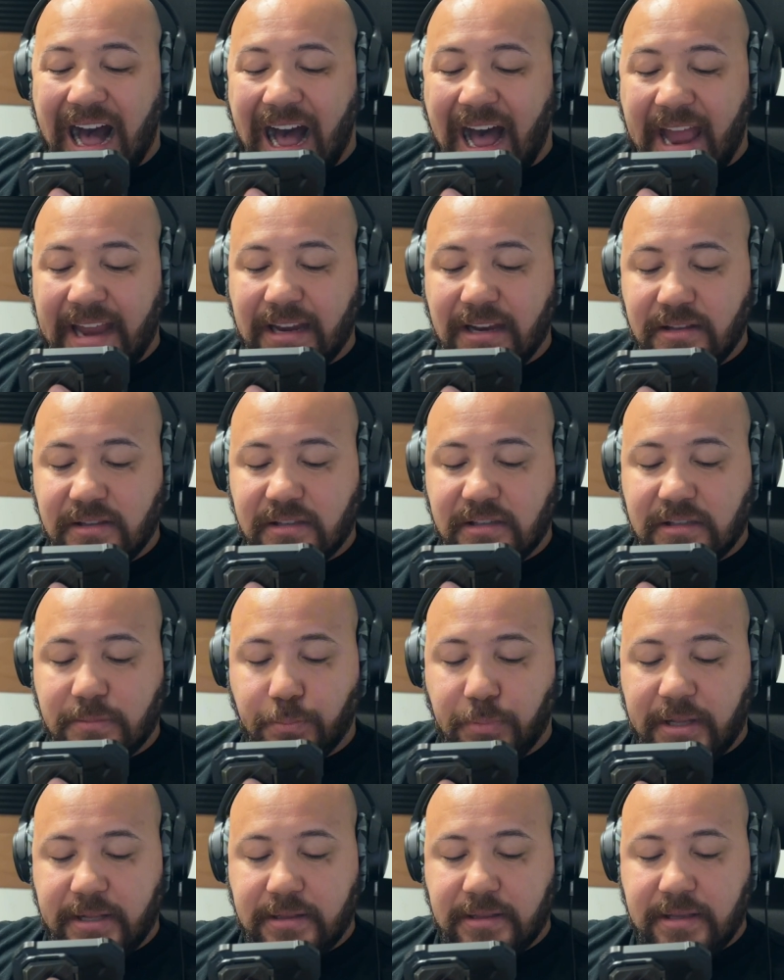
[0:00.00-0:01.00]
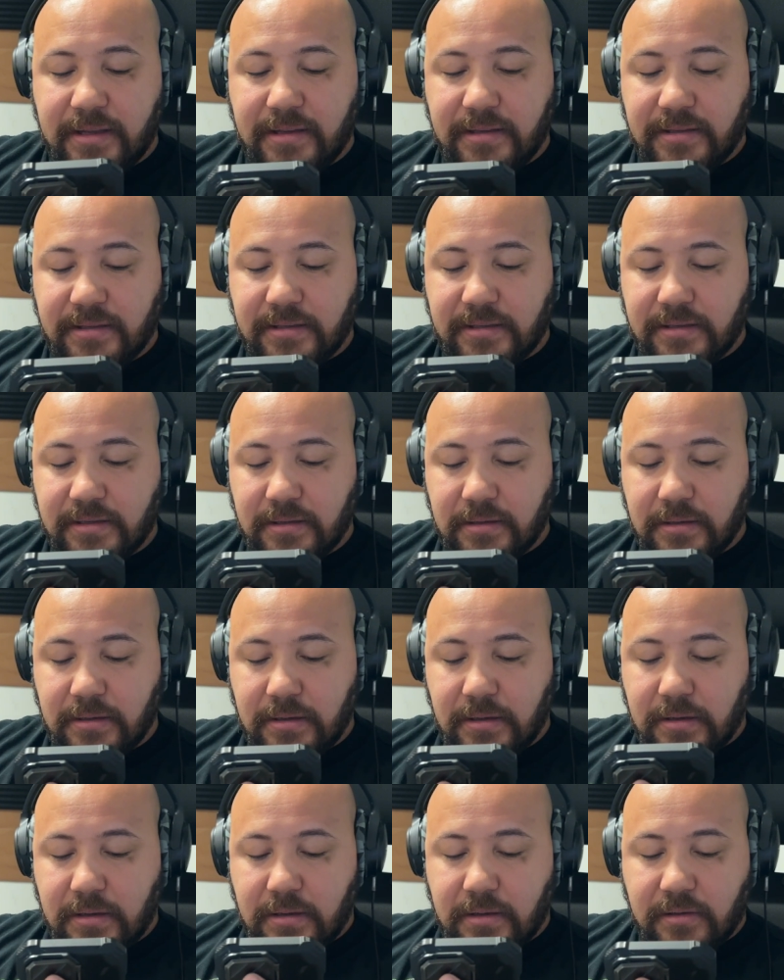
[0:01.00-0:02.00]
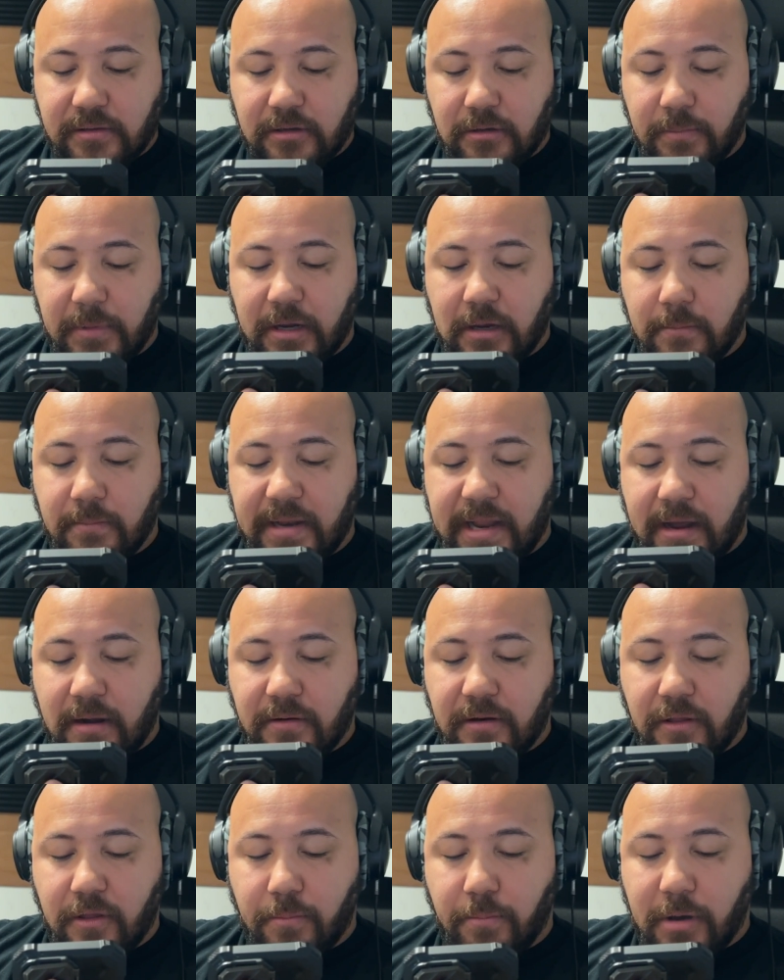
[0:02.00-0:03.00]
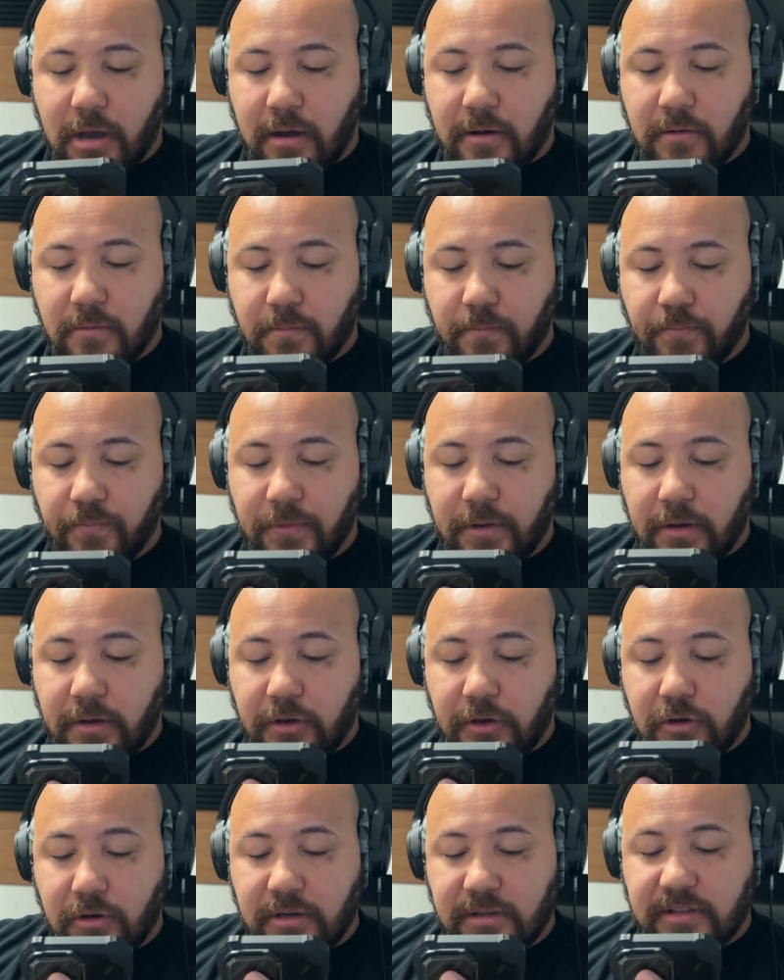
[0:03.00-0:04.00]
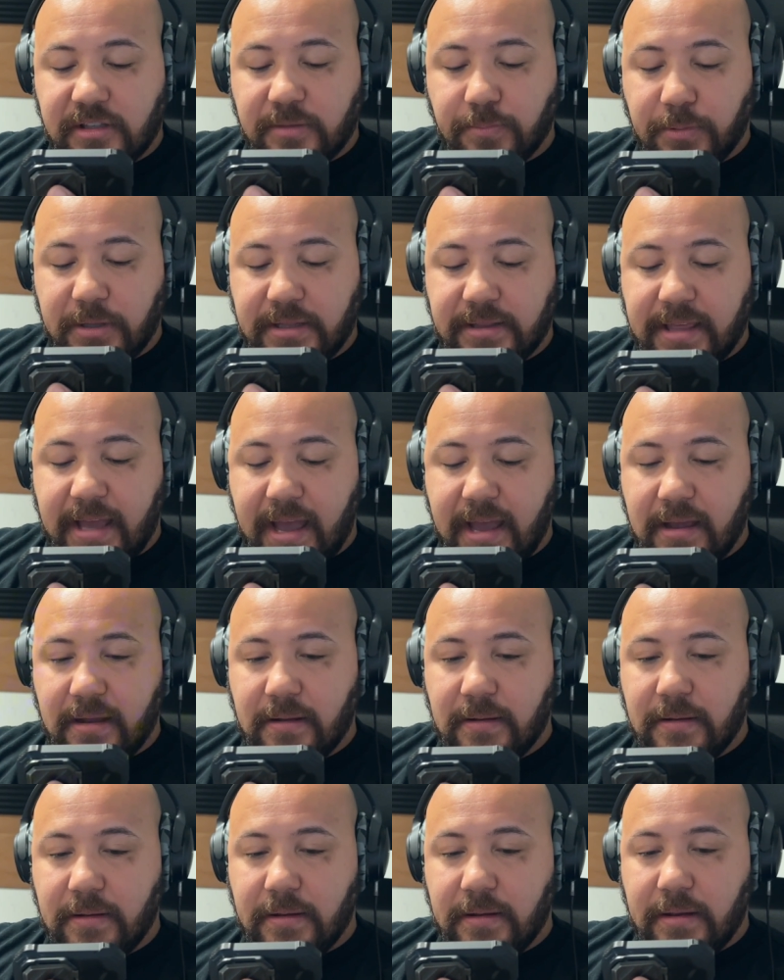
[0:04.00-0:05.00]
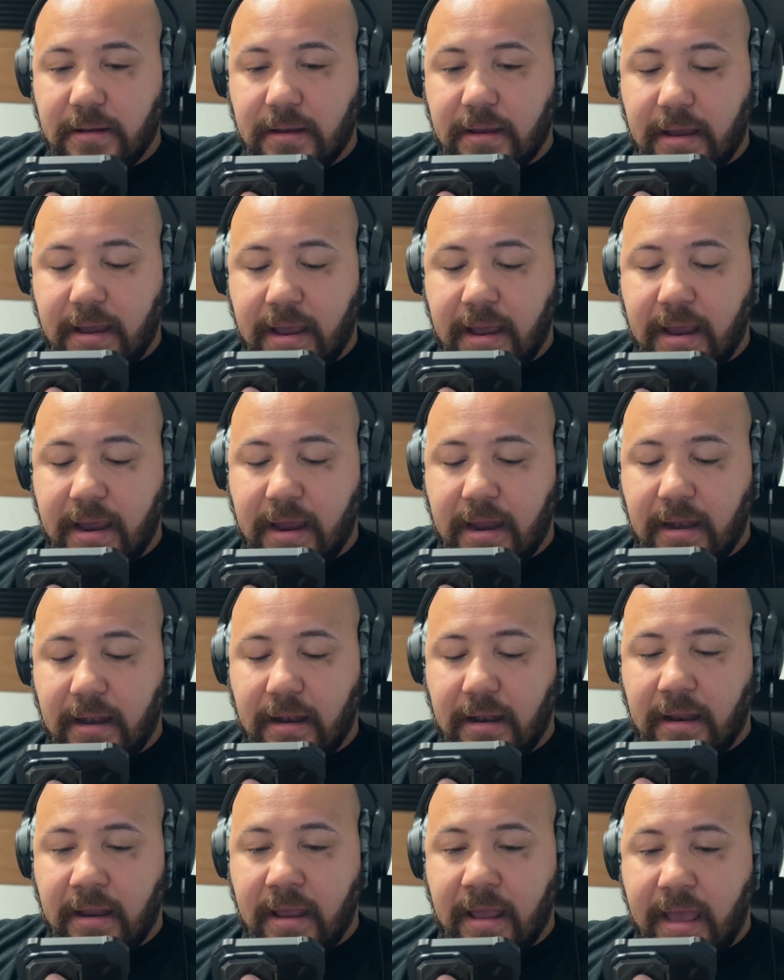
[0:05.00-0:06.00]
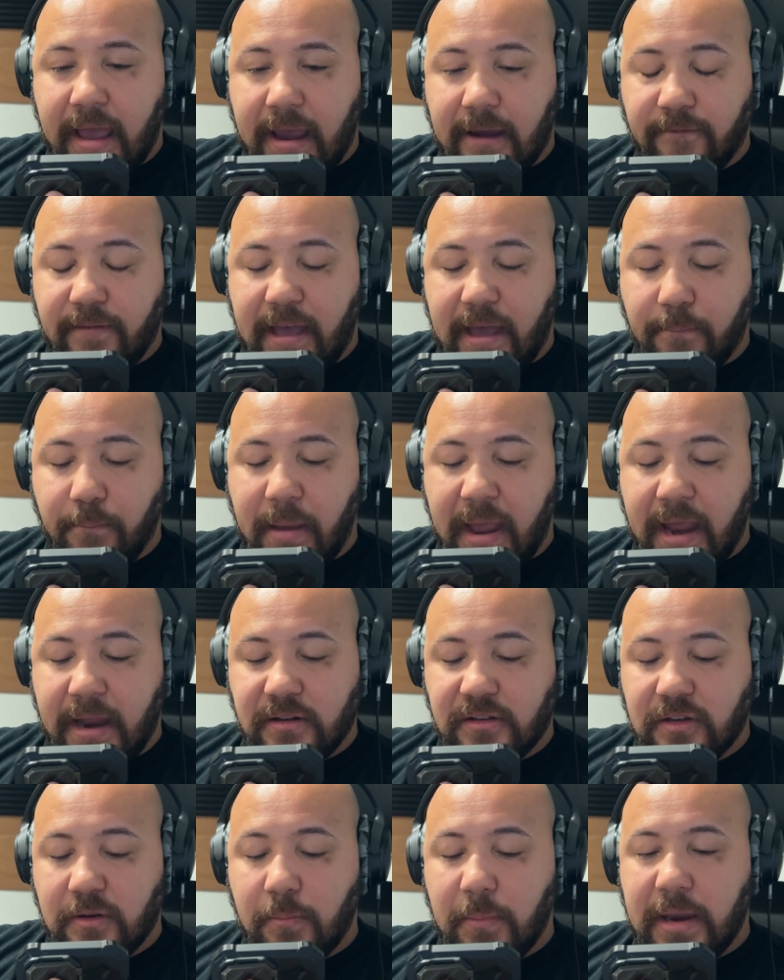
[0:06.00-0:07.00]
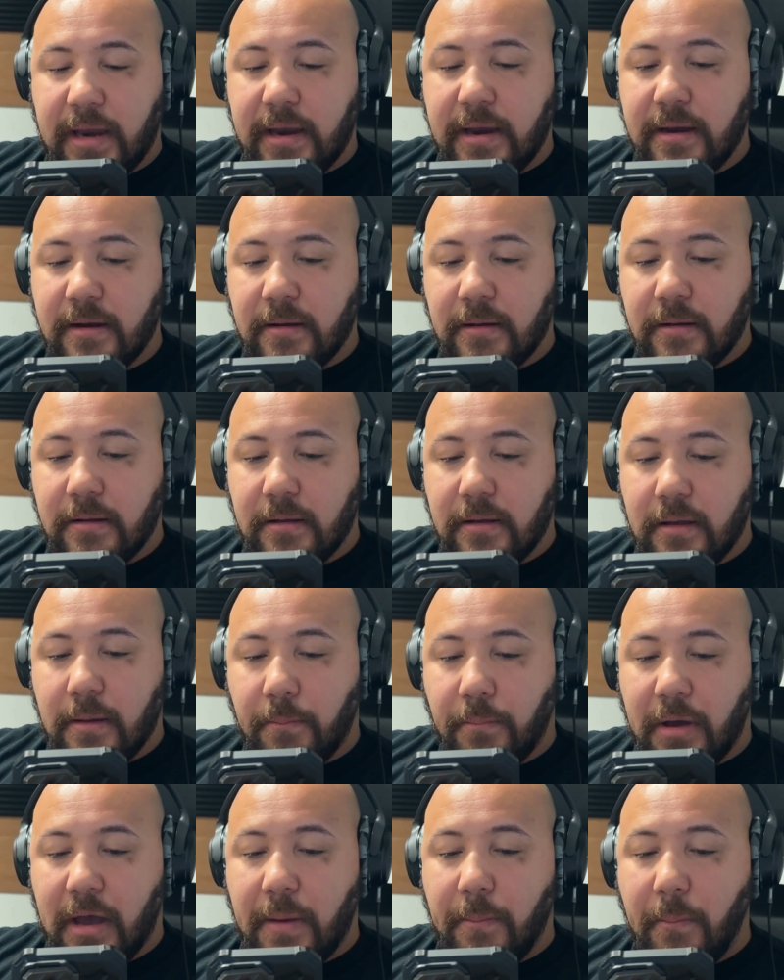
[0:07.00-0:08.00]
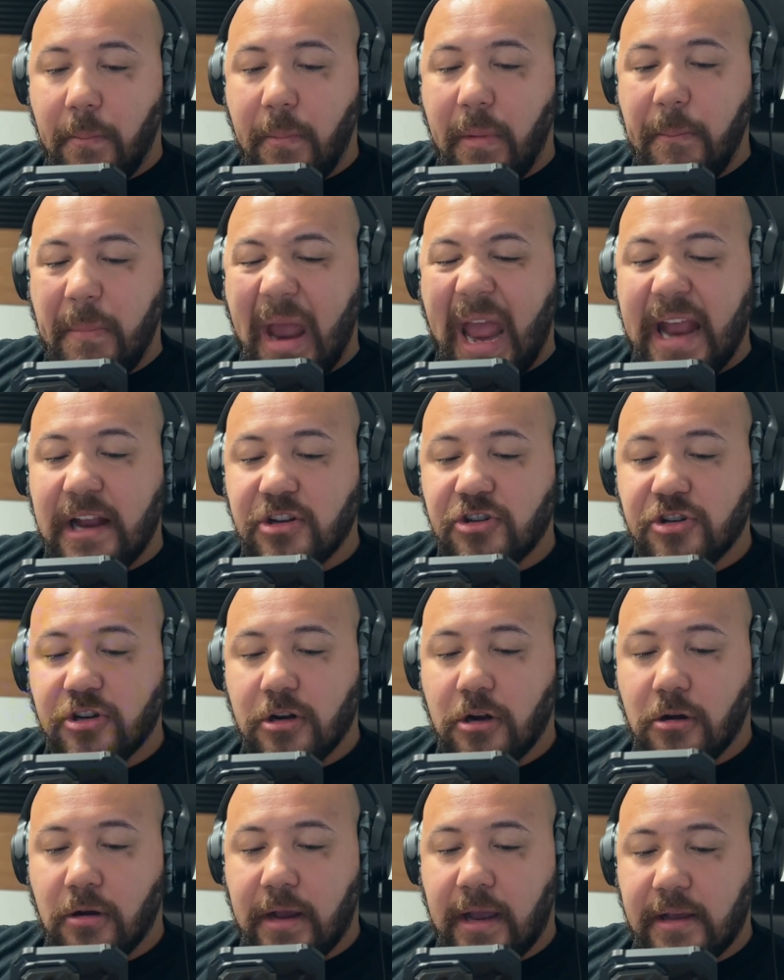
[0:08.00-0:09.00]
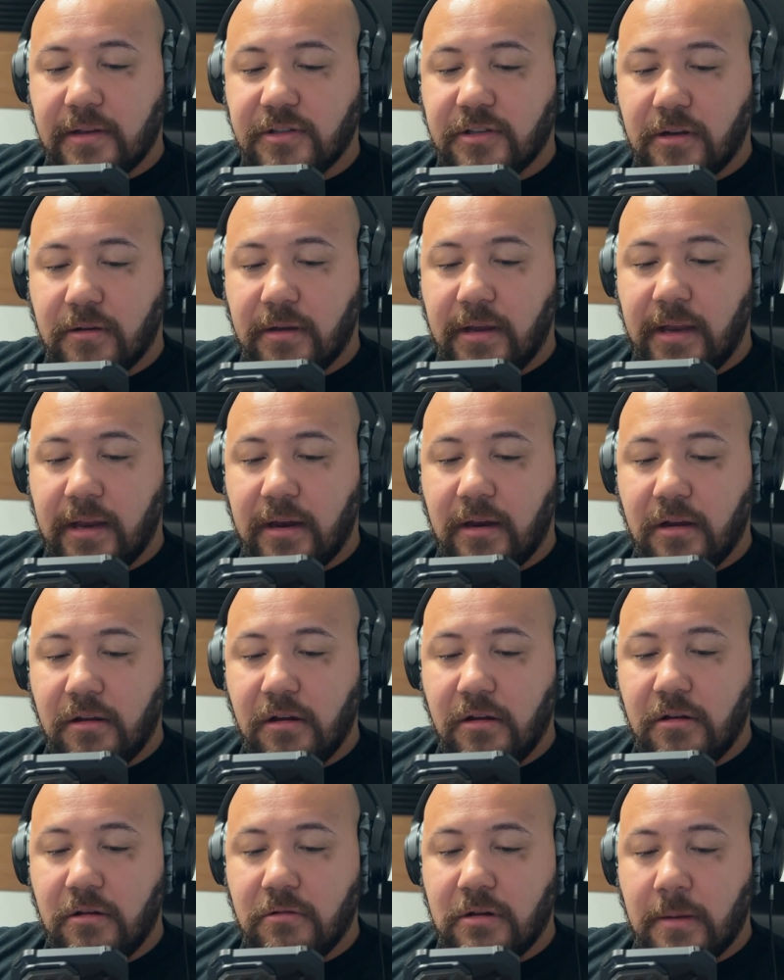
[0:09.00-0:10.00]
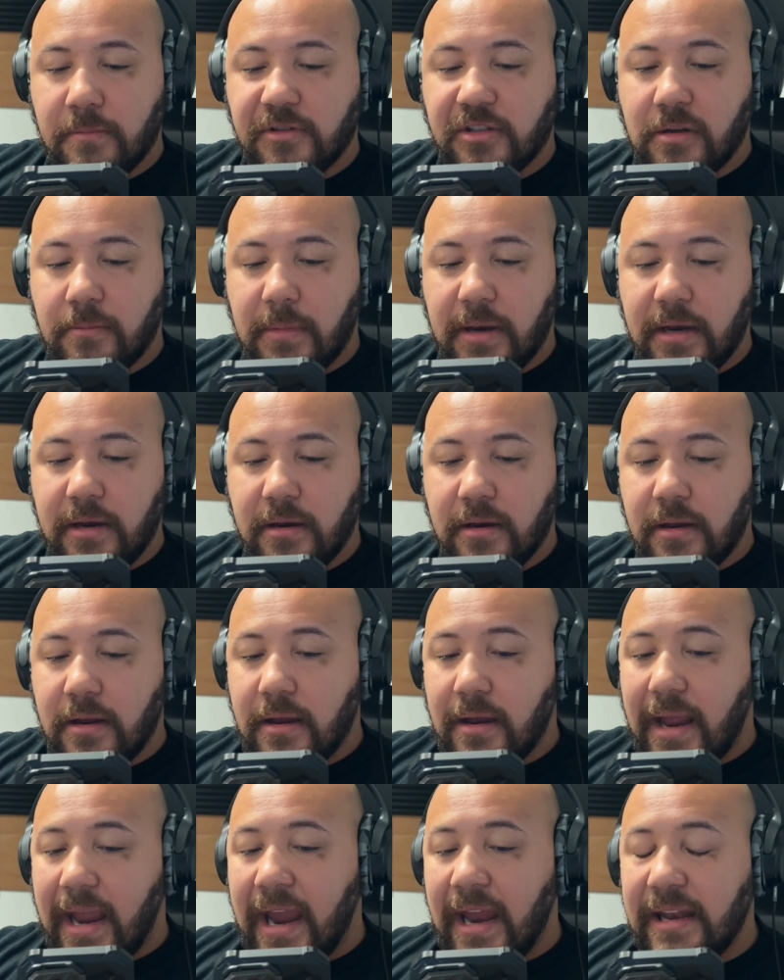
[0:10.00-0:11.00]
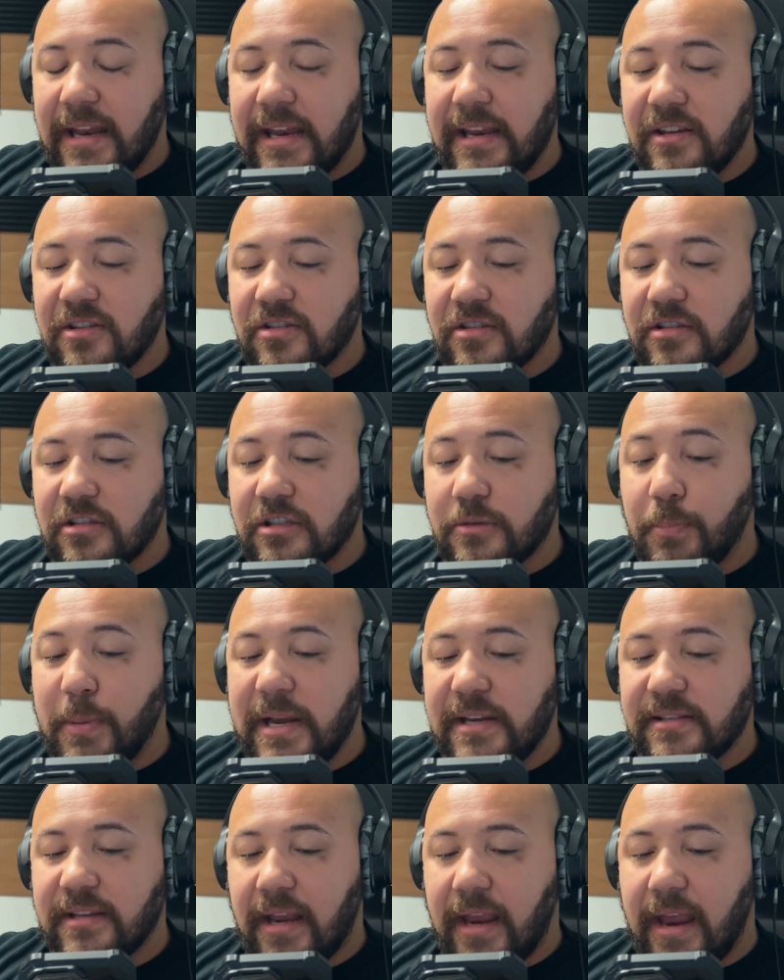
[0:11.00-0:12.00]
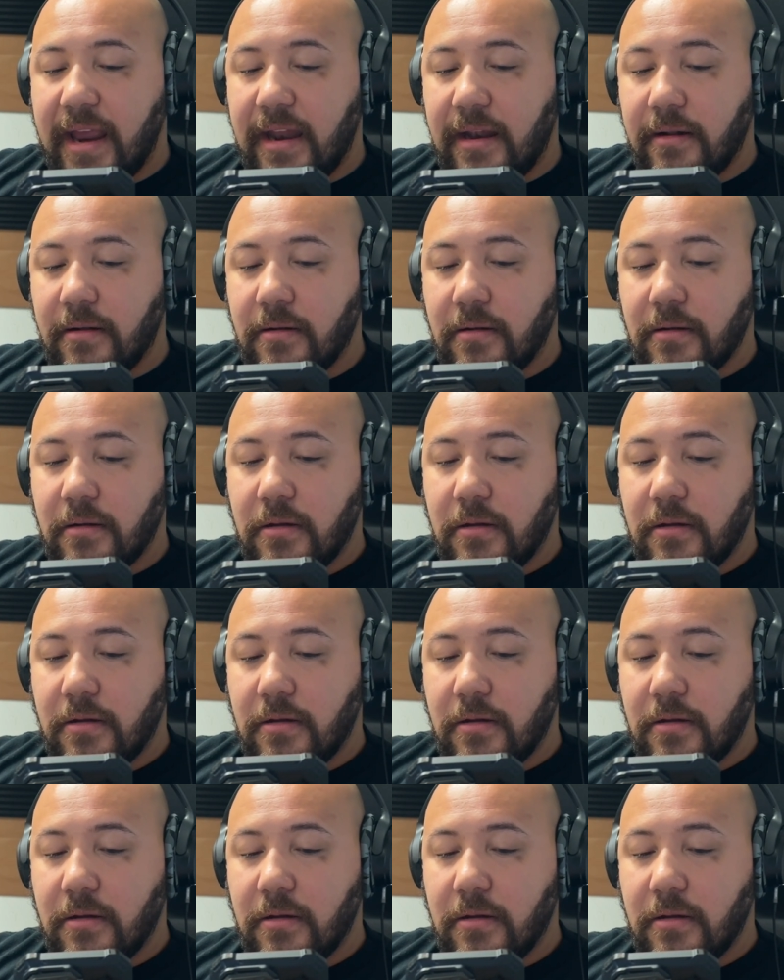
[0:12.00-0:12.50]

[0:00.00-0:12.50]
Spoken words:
I could split this. So let me come down to the bottom. You could split that and have that pan to me, but make sure, okay, so it comes to me and he speaks again.